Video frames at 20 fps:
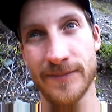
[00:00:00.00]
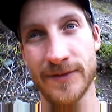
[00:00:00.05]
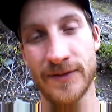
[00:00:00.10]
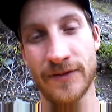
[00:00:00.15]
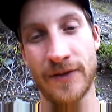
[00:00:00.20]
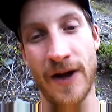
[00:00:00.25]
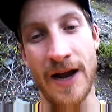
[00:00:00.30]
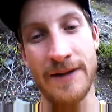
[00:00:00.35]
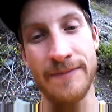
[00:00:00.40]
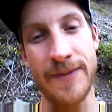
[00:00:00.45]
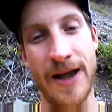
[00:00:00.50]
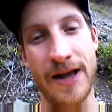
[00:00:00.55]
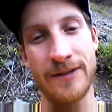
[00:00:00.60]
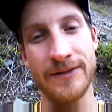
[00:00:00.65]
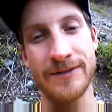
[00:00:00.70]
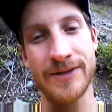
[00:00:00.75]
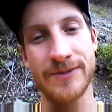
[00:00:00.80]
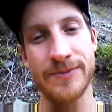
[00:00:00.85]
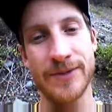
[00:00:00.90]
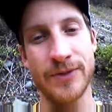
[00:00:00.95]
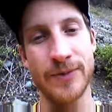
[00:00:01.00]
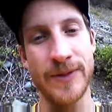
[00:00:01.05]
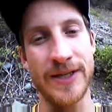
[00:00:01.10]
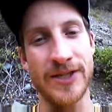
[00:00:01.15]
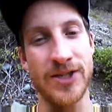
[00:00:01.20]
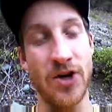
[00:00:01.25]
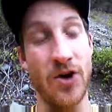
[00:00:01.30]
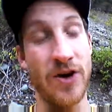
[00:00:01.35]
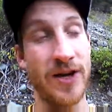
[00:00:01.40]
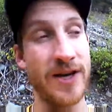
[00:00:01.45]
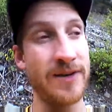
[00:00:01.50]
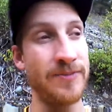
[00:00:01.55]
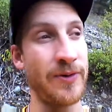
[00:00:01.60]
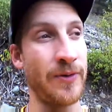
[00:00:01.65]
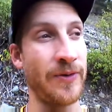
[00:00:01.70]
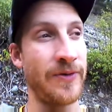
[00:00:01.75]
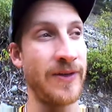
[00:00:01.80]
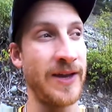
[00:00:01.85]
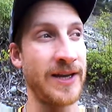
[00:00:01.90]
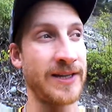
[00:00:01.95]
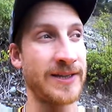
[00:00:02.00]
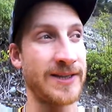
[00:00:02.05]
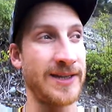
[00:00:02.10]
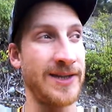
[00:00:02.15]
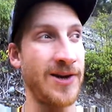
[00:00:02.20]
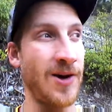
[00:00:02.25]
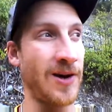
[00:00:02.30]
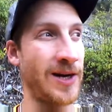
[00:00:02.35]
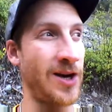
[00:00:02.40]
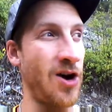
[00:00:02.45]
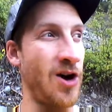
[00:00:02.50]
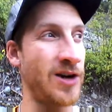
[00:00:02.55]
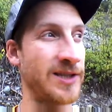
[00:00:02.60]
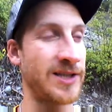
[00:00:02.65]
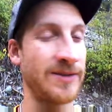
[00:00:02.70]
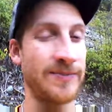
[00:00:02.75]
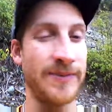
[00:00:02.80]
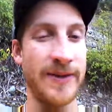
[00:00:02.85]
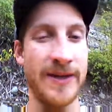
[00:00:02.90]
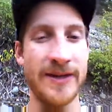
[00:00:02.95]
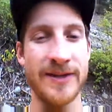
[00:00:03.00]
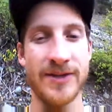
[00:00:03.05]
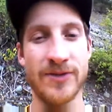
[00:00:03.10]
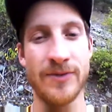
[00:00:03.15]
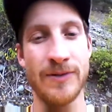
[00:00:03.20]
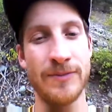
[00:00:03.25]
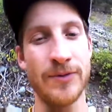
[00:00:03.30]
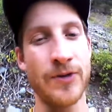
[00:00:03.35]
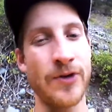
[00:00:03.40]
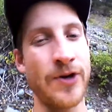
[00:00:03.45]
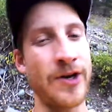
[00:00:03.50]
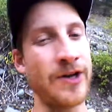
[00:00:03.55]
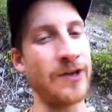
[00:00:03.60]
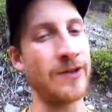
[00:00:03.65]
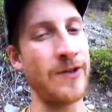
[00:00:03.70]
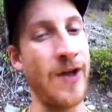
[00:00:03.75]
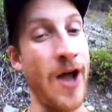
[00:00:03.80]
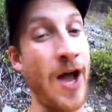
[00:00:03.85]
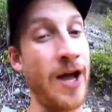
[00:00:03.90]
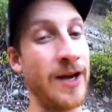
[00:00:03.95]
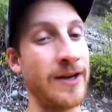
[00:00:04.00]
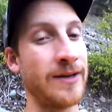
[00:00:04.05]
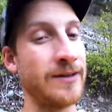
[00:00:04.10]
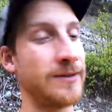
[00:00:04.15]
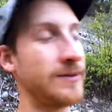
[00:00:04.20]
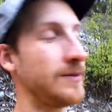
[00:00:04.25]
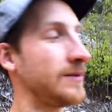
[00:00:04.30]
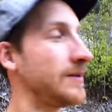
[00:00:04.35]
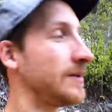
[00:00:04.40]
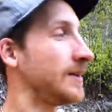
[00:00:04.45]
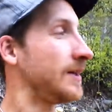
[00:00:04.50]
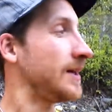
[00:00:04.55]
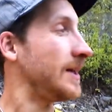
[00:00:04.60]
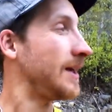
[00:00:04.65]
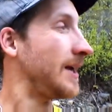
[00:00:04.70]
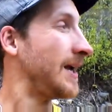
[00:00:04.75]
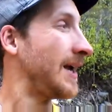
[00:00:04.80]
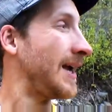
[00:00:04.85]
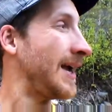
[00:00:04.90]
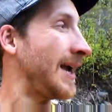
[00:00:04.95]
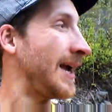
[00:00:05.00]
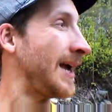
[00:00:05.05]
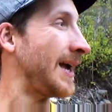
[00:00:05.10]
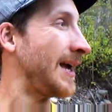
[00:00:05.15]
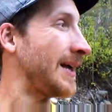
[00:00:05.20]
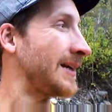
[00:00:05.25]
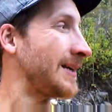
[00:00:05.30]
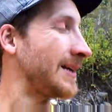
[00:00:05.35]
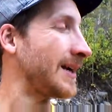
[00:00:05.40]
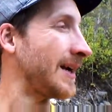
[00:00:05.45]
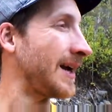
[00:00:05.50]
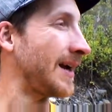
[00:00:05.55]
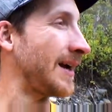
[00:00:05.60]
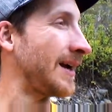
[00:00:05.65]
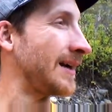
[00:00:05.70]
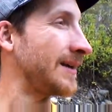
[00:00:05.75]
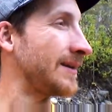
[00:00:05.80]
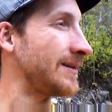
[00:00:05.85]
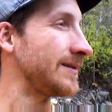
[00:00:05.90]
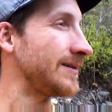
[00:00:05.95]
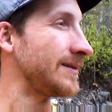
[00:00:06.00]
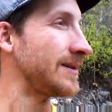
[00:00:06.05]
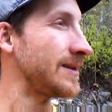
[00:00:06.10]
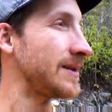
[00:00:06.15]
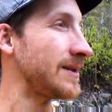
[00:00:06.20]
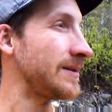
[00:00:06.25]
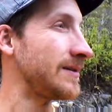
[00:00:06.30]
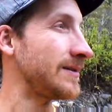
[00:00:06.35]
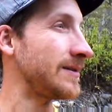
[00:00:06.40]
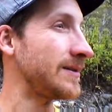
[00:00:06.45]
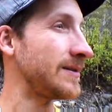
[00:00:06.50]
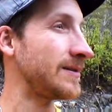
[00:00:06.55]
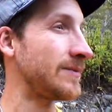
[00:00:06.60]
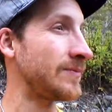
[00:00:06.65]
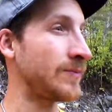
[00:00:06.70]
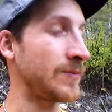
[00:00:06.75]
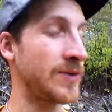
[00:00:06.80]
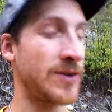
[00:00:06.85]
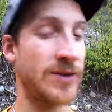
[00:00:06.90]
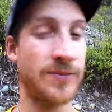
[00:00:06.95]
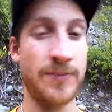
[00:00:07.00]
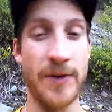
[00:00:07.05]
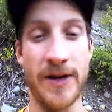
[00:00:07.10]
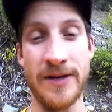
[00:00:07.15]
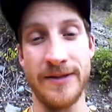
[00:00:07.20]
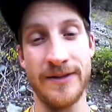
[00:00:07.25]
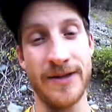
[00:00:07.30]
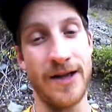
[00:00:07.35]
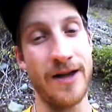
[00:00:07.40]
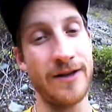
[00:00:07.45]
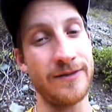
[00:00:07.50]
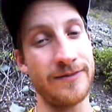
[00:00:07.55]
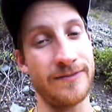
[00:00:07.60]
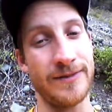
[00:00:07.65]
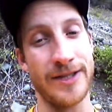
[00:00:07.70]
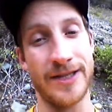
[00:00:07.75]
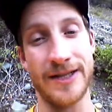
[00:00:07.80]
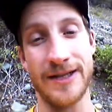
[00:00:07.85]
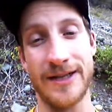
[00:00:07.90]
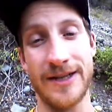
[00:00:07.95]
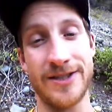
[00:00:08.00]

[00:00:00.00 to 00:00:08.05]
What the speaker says: Find balance between talking about things and not gossiping. So I'm learning a lot. And spreading love, man.